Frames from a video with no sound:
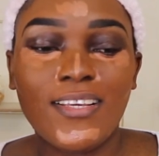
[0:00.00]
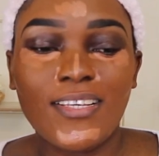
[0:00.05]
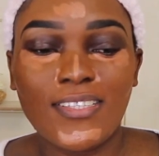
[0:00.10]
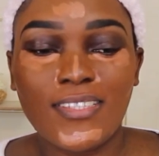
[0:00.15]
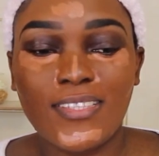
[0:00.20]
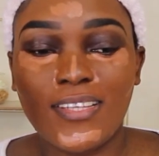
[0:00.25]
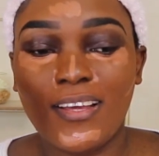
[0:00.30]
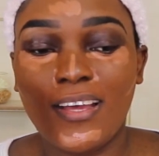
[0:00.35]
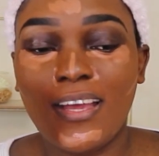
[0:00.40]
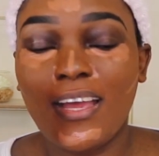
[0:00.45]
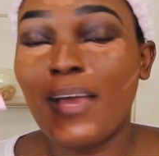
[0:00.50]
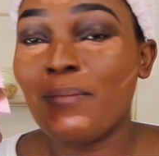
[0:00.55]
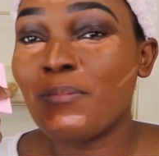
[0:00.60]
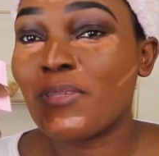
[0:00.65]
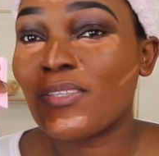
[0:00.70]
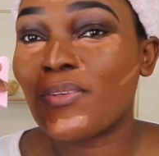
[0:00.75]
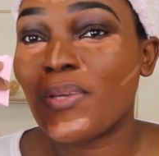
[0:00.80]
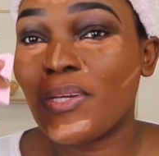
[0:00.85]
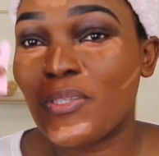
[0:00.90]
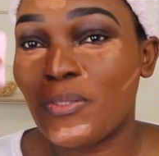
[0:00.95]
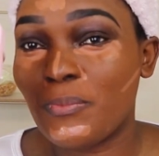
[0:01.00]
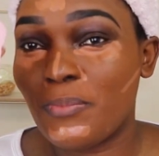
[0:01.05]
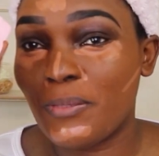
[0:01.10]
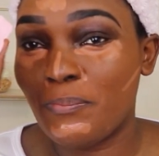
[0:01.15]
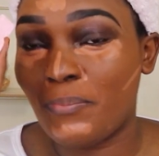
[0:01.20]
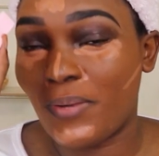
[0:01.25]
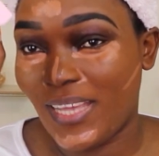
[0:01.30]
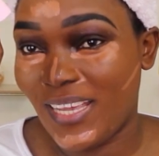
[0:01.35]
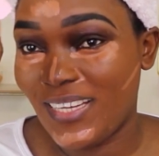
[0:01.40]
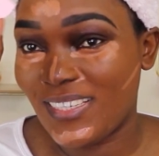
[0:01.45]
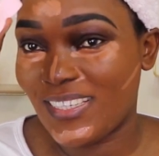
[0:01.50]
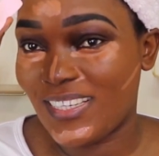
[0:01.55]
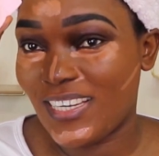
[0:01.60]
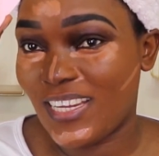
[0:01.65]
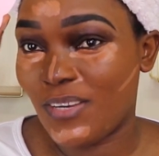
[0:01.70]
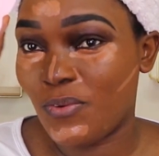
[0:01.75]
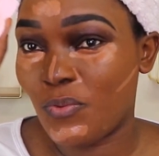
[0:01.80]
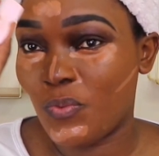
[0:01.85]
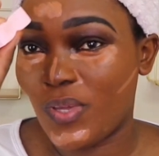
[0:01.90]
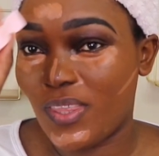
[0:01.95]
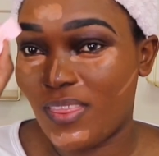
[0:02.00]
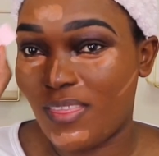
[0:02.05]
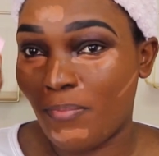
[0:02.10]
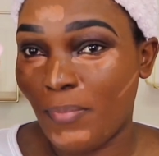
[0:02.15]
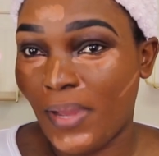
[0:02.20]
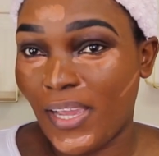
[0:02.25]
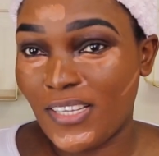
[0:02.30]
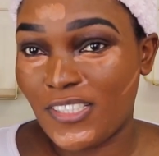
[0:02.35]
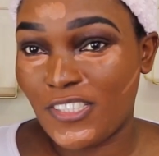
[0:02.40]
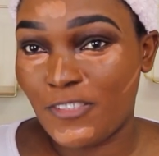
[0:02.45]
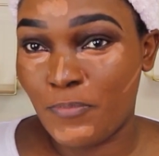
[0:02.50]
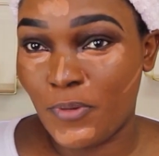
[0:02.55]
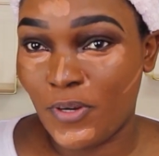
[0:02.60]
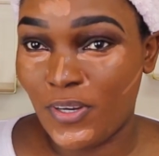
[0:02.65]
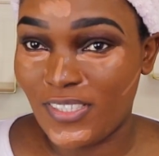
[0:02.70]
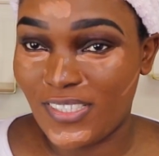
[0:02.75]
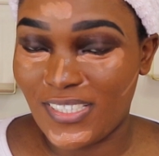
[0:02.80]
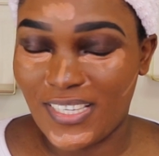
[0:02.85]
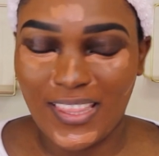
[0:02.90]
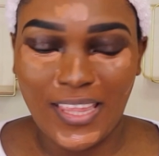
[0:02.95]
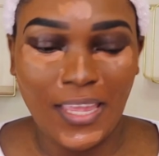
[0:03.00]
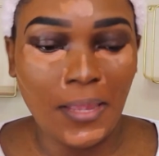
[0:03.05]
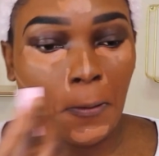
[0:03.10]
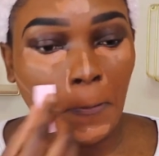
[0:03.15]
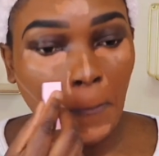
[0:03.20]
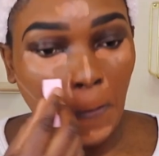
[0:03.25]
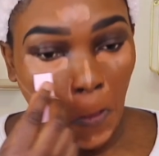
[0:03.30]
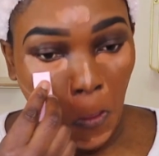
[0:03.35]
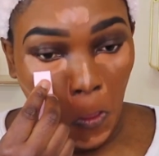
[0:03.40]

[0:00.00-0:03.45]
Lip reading: so I'm just going to be blending in with my sponge there.